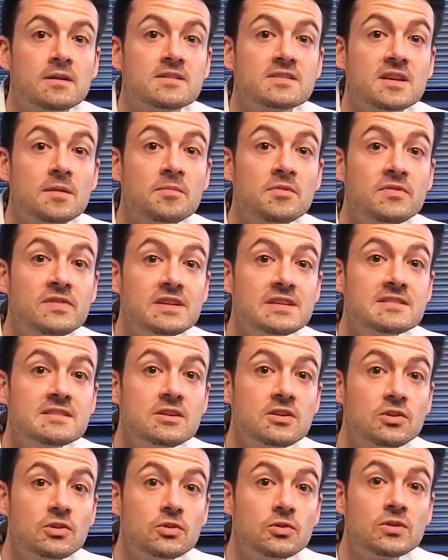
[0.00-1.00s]
Some of these
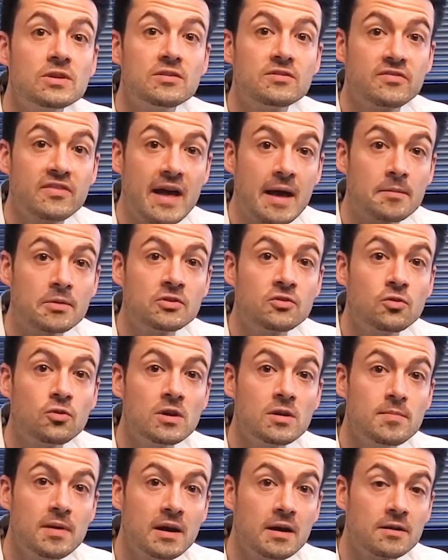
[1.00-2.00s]
include
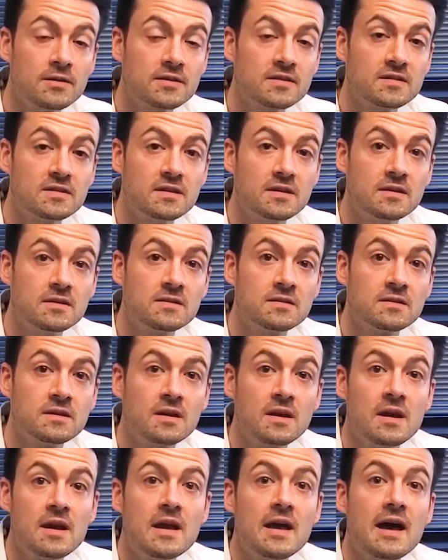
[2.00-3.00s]
inflammatory bowel disease,
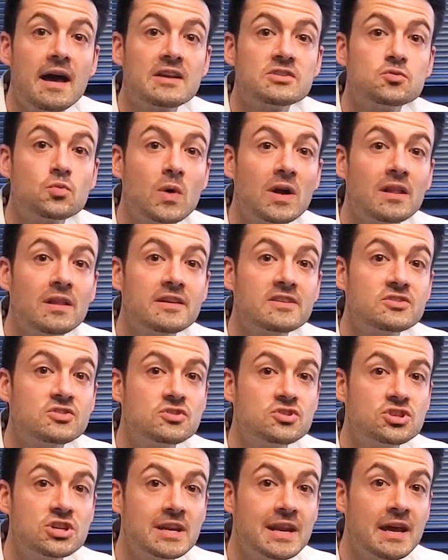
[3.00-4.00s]
as well as
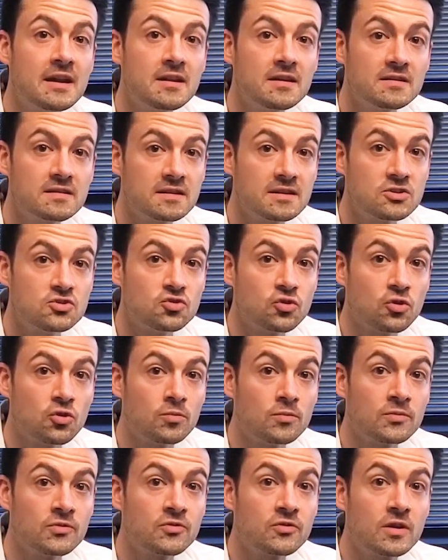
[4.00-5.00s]
genetic
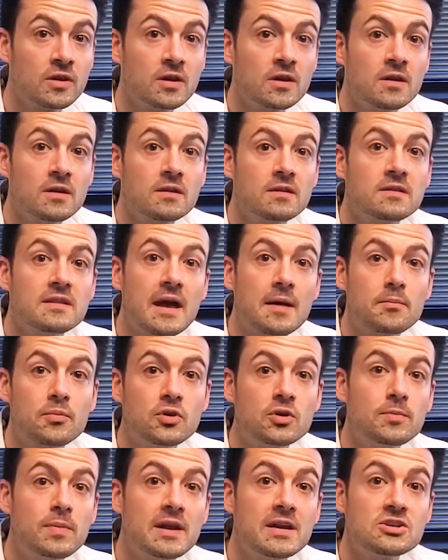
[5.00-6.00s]
syndromes that
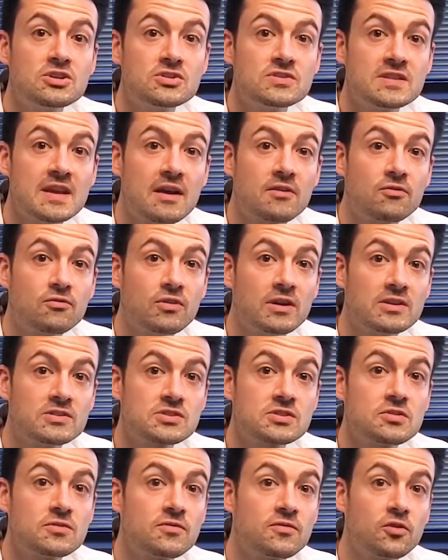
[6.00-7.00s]
put patients at
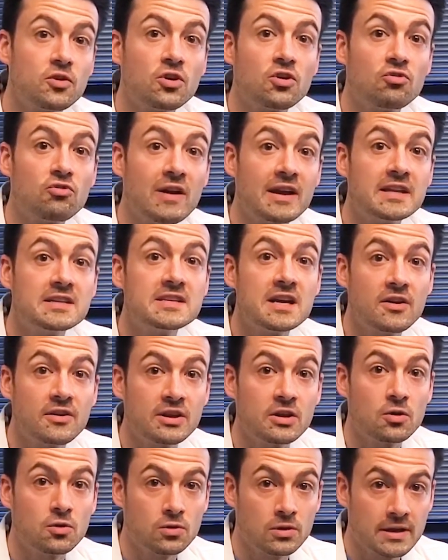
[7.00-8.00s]
risk for
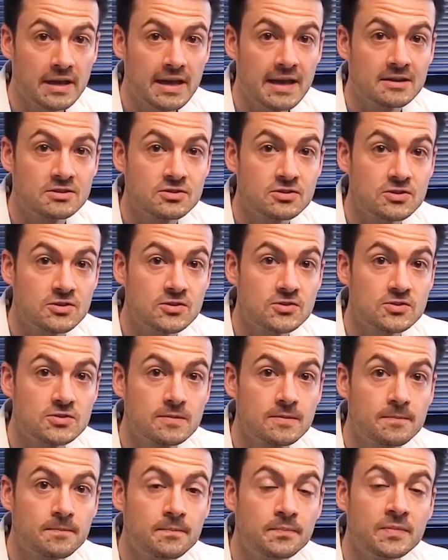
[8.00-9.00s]
hereditary colon cancers.